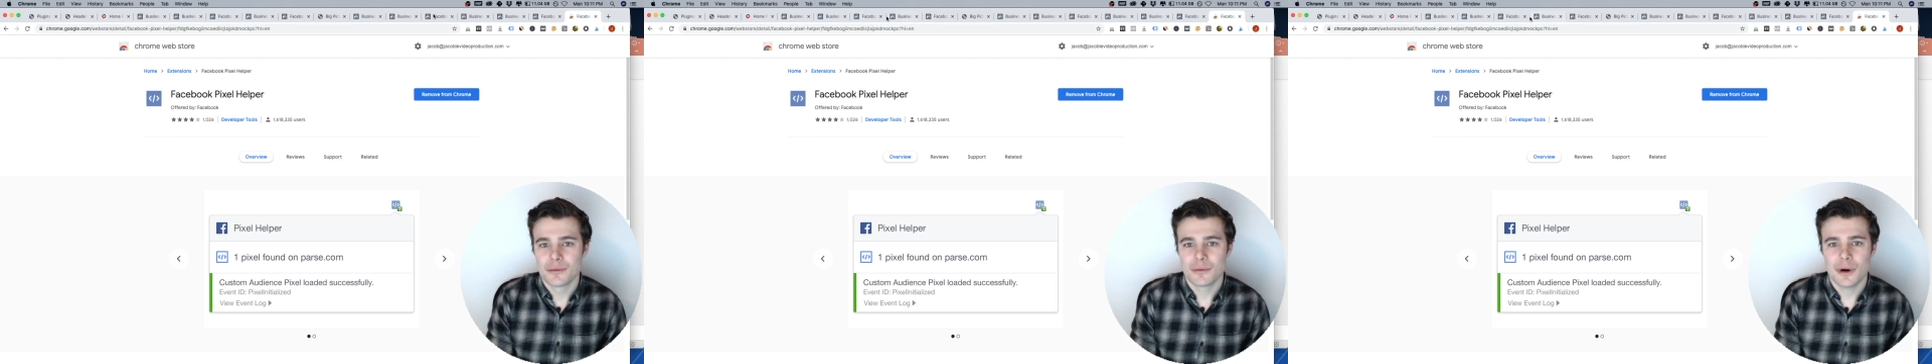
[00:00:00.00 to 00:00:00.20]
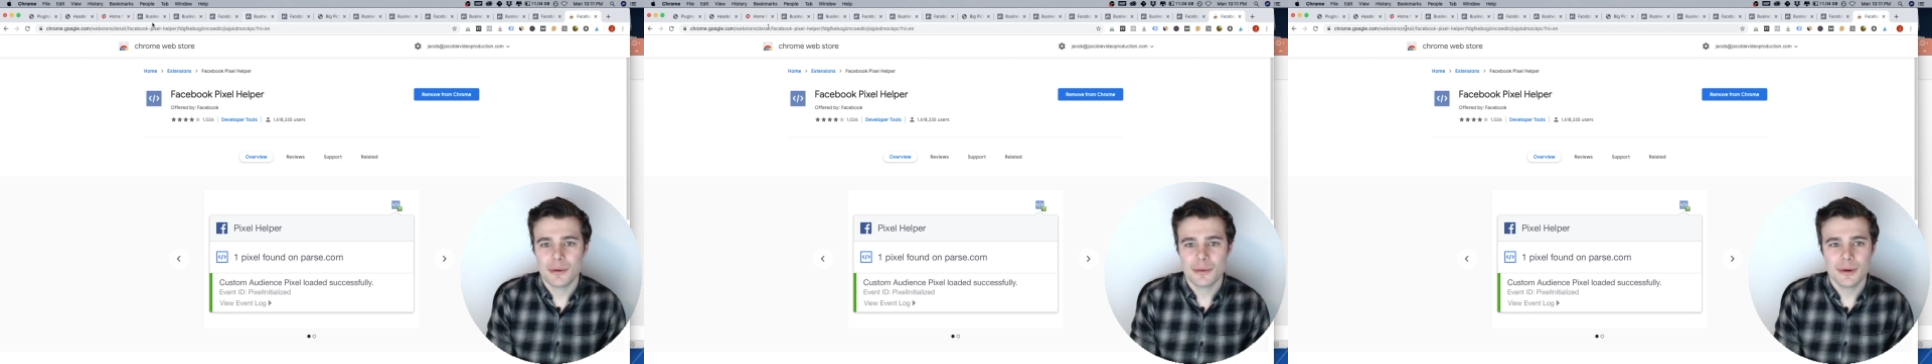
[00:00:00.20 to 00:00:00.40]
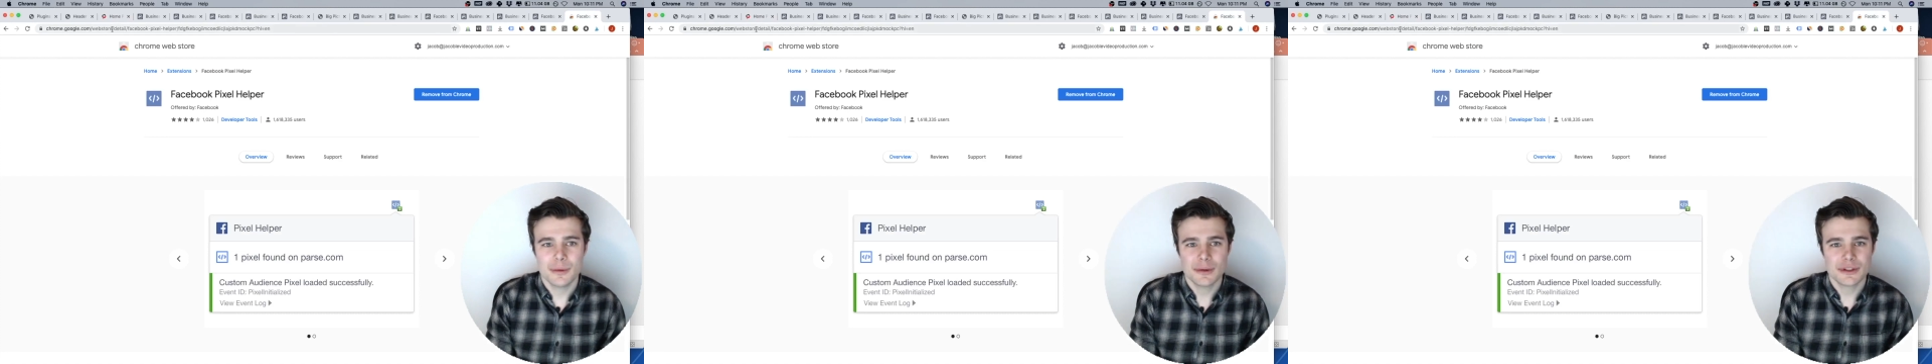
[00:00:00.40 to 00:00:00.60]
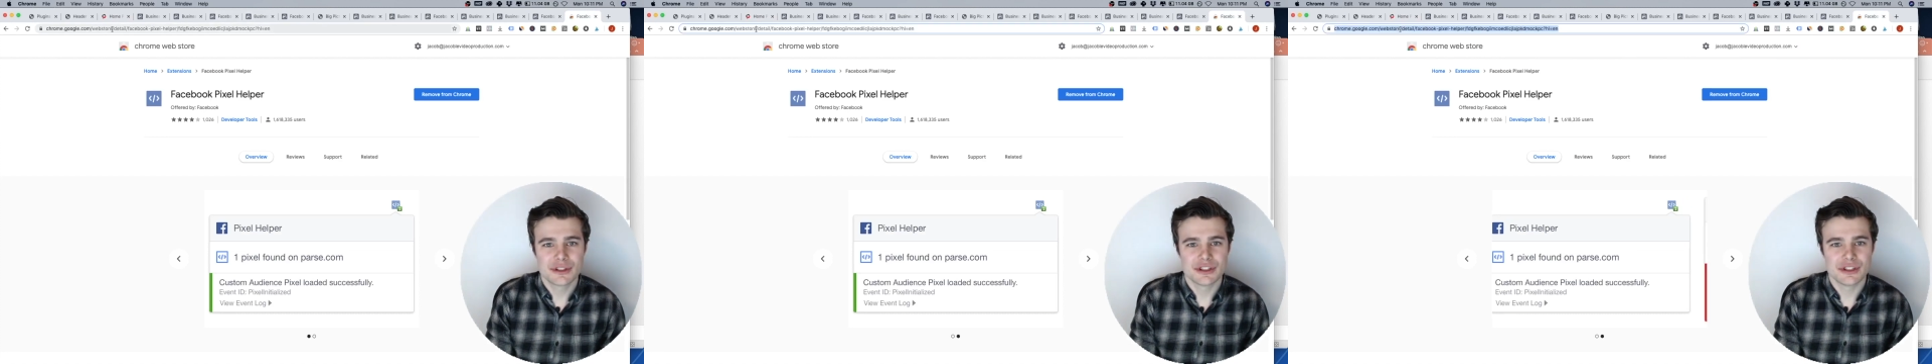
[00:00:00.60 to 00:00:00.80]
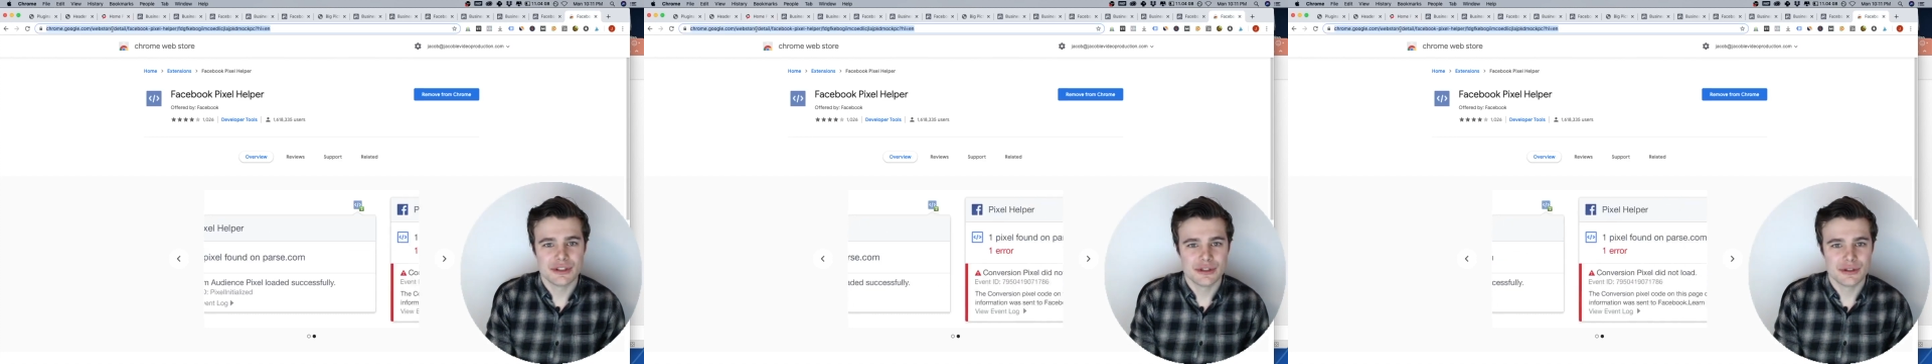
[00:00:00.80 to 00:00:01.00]
what we will
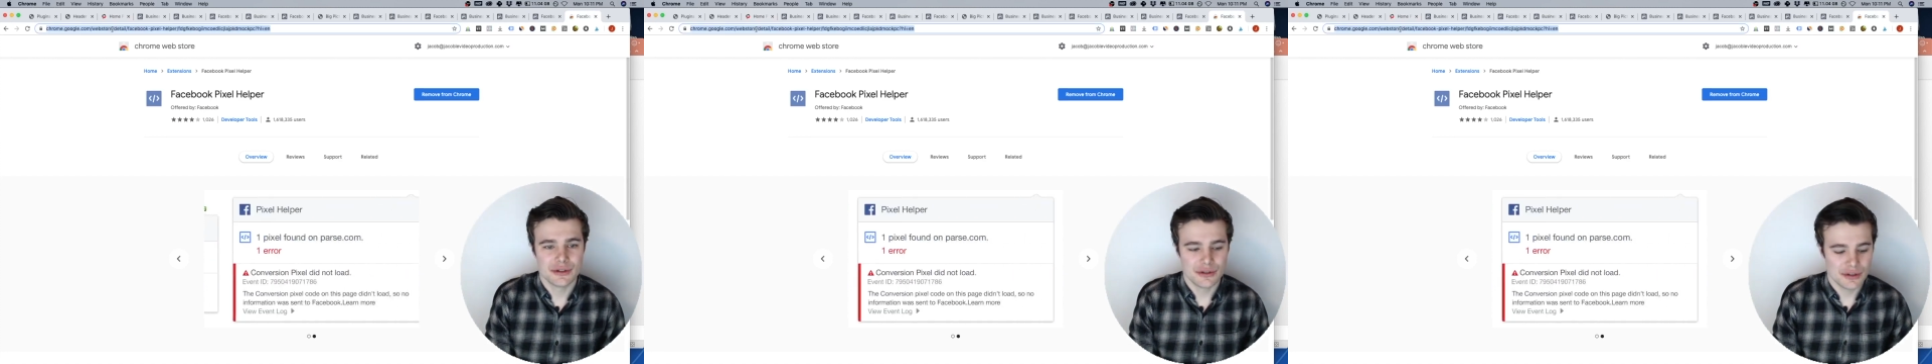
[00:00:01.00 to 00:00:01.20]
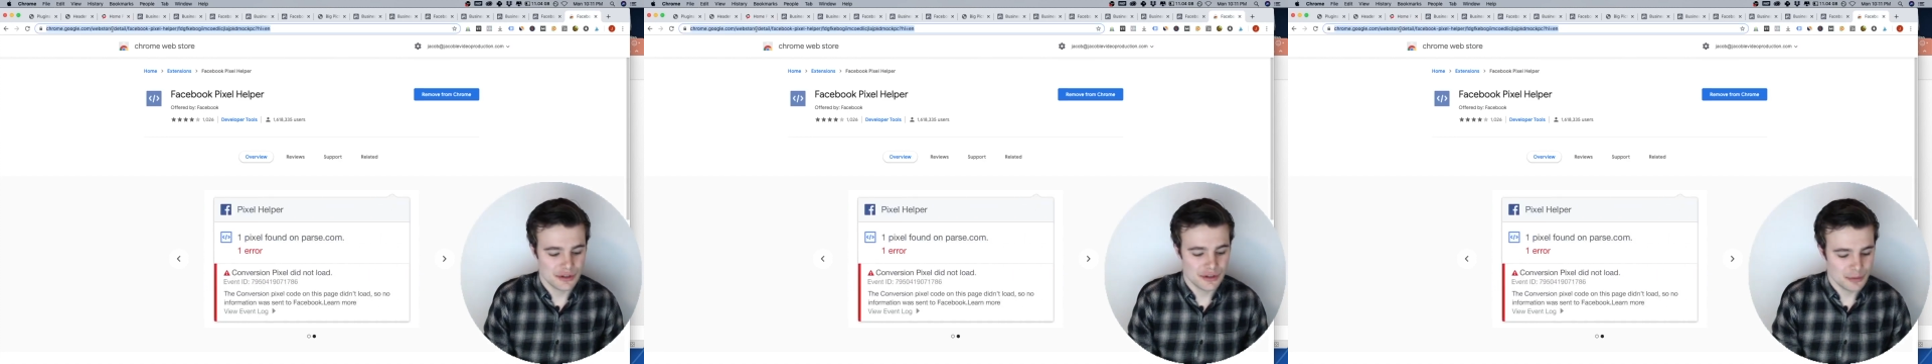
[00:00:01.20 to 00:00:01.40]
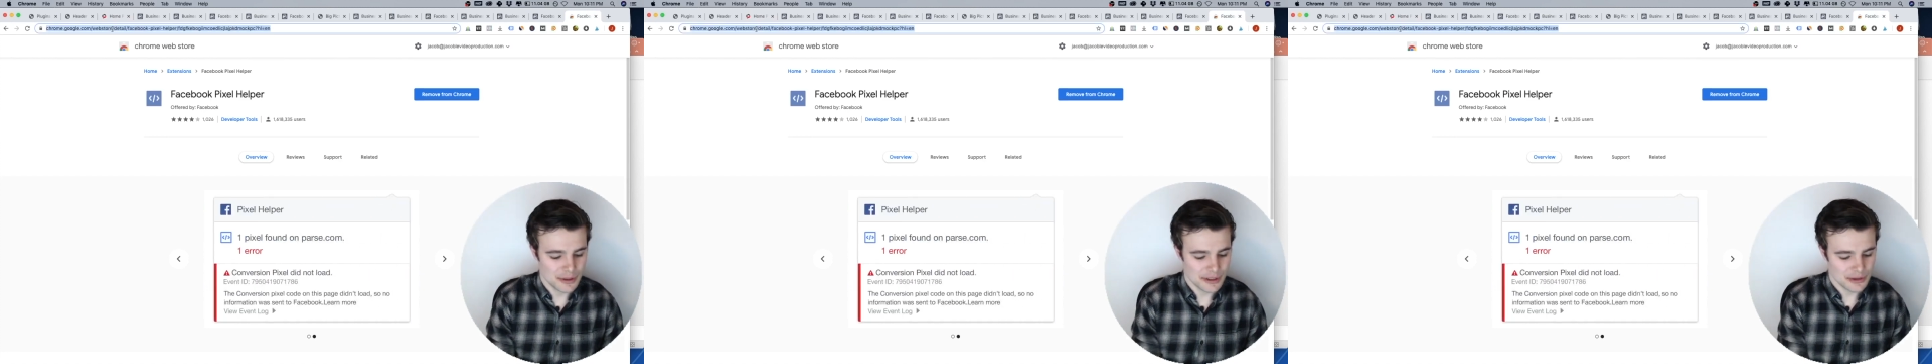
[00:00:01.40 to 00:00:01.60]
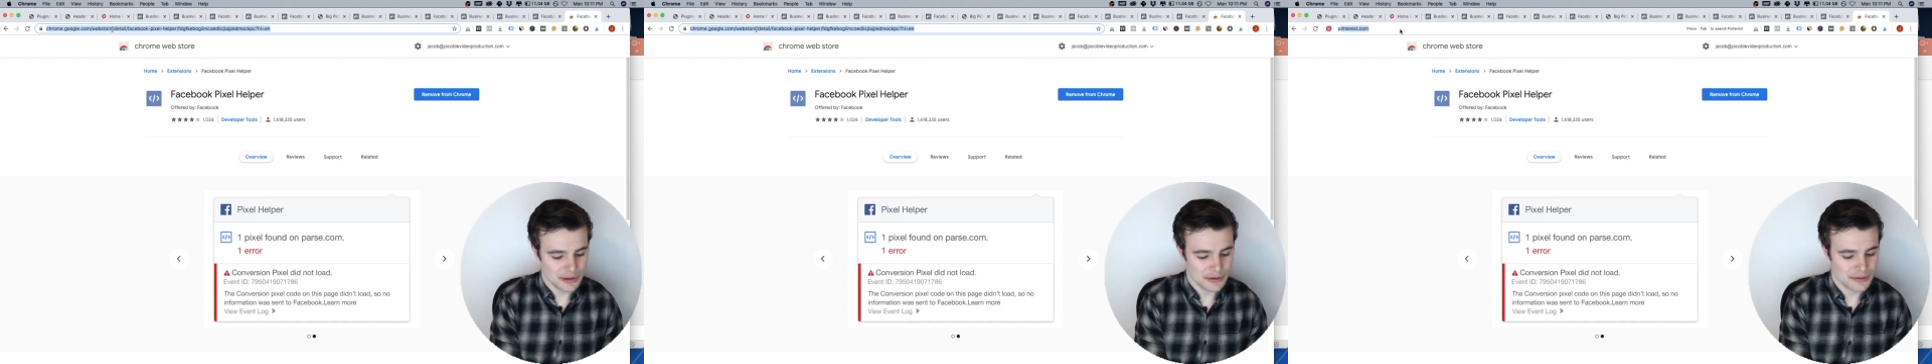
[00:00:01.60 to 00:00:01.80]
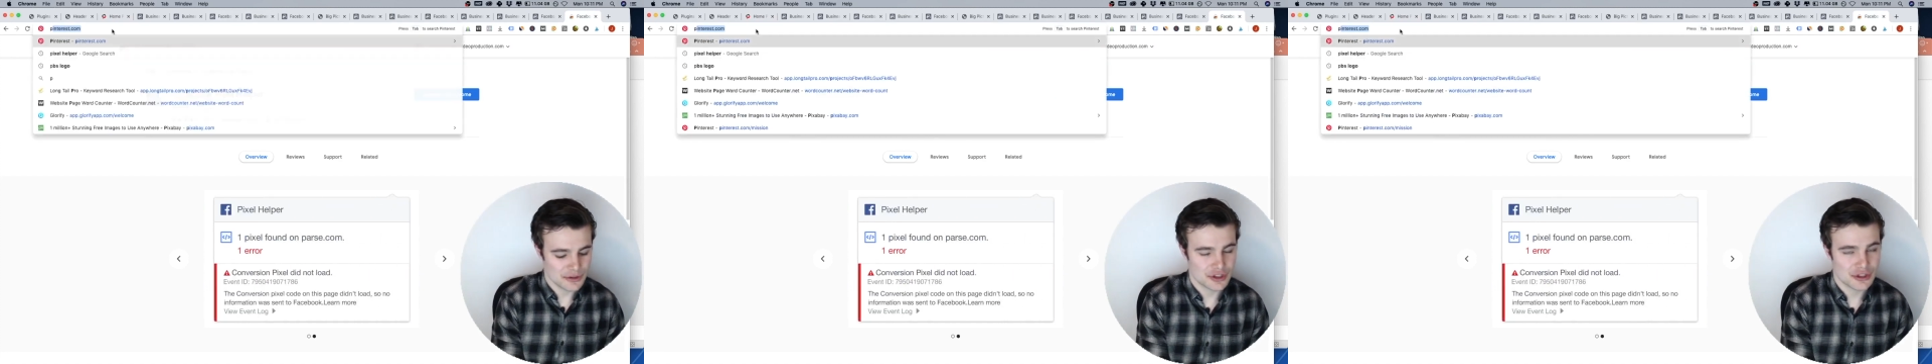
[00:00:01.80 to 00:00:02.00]
do, you want to